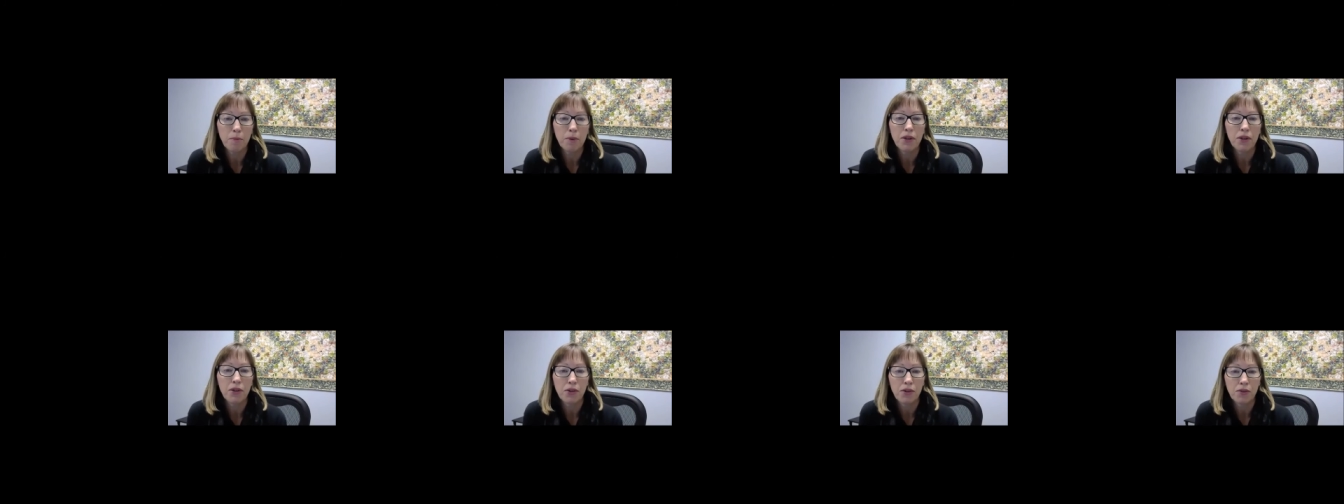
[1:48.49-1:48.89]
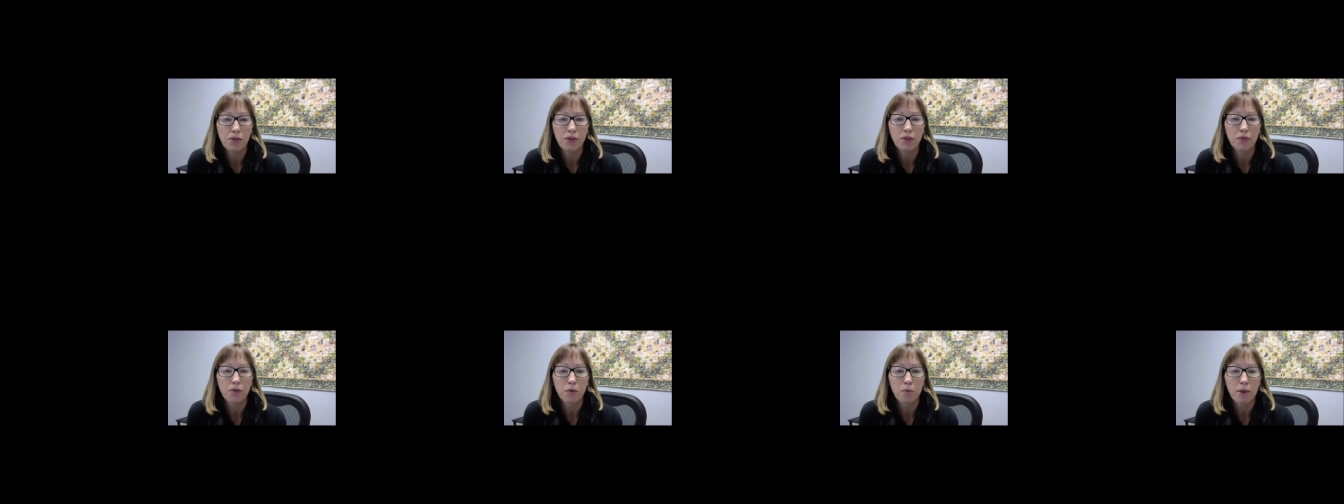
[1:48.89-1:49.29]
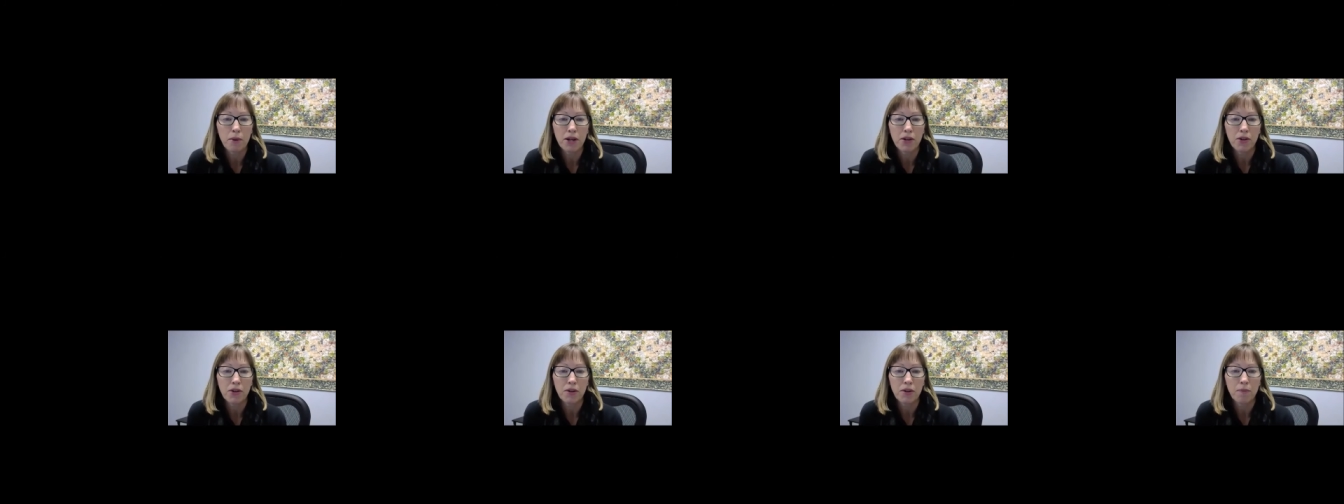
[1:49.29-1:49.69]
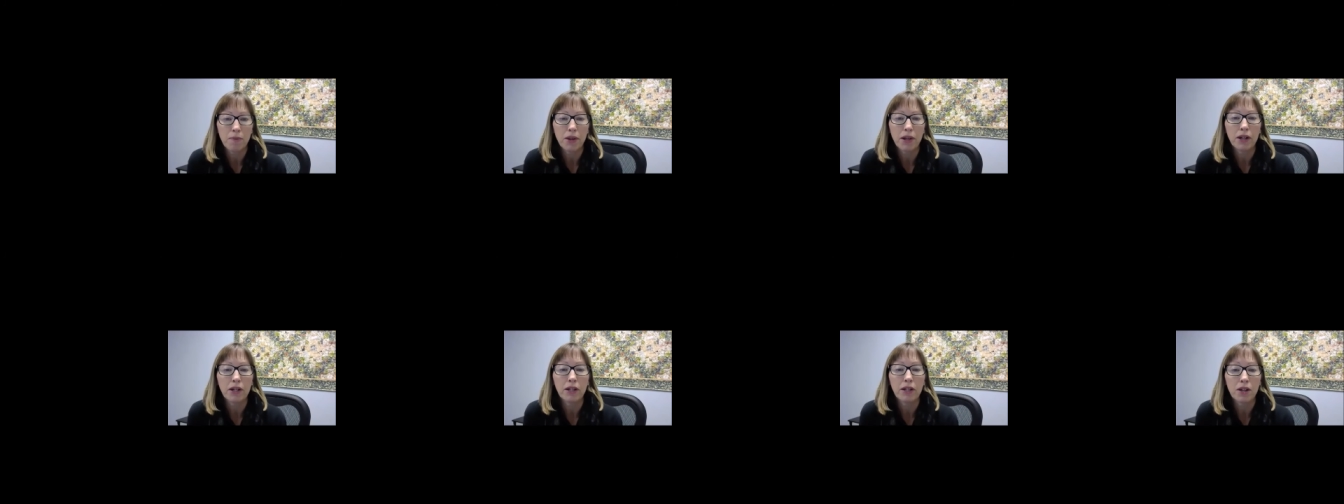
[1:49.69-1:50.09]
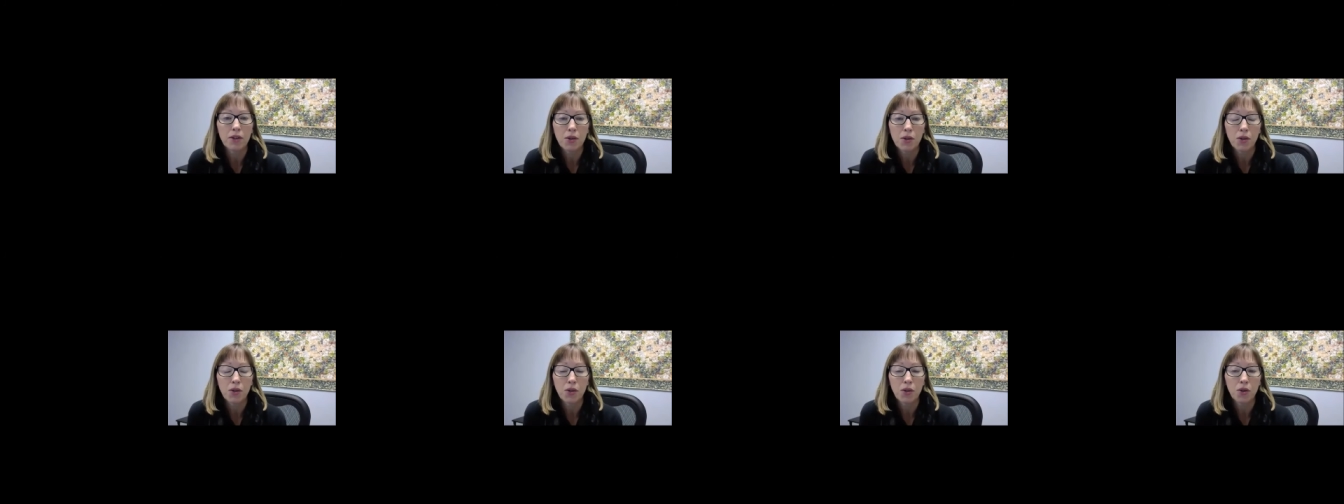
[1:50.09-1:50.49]
pieces of information that unless
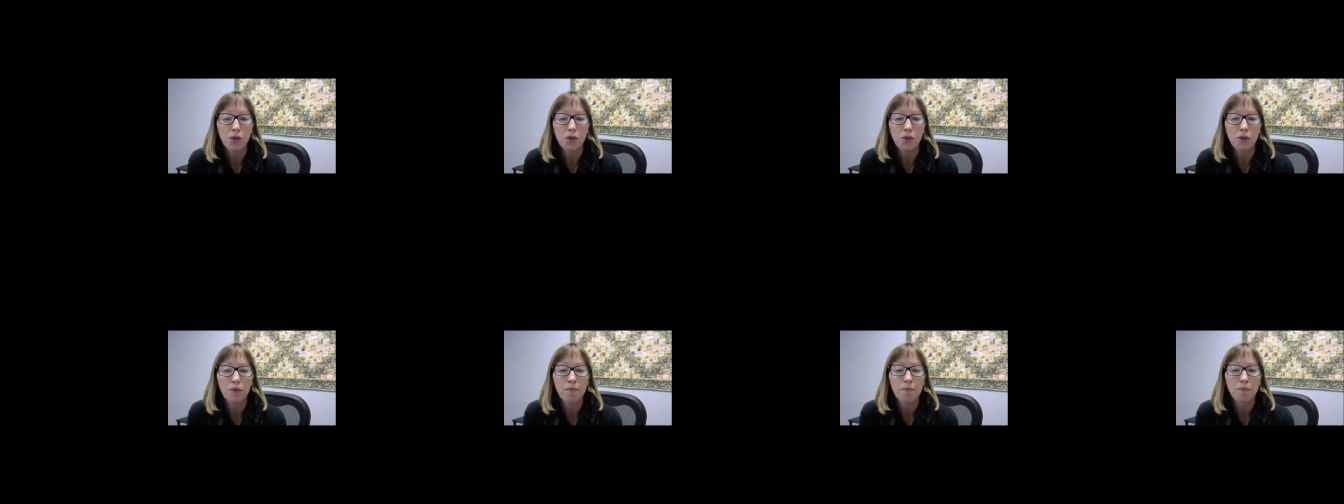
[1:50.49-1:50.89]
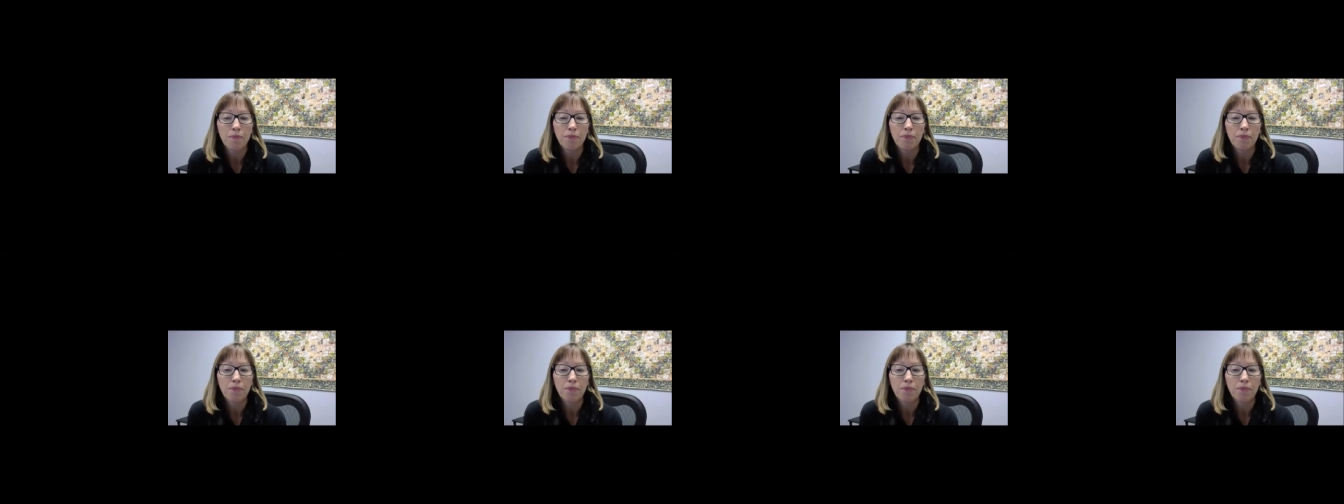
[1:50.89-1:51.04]
the student